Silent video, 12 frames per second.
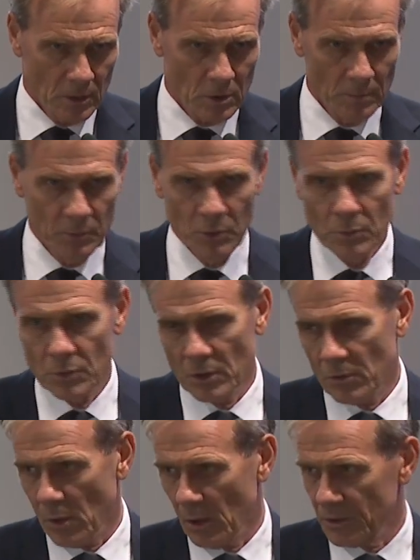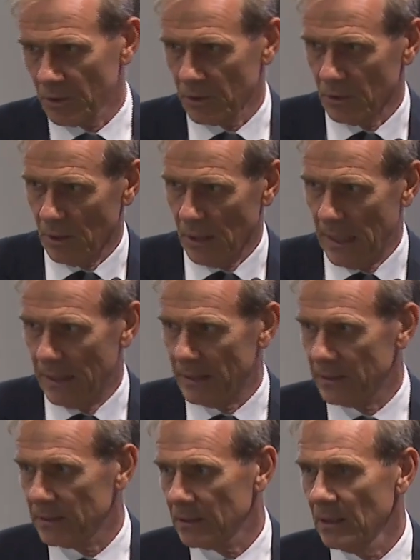commute across the
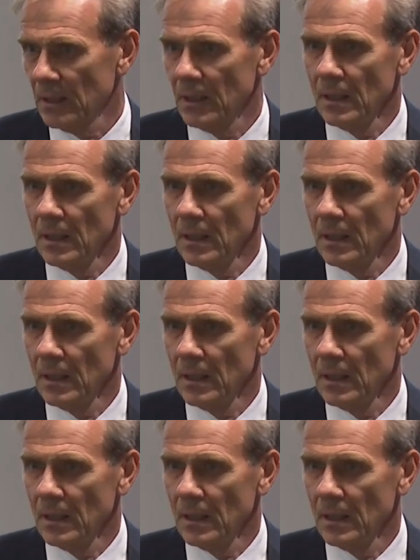lakes.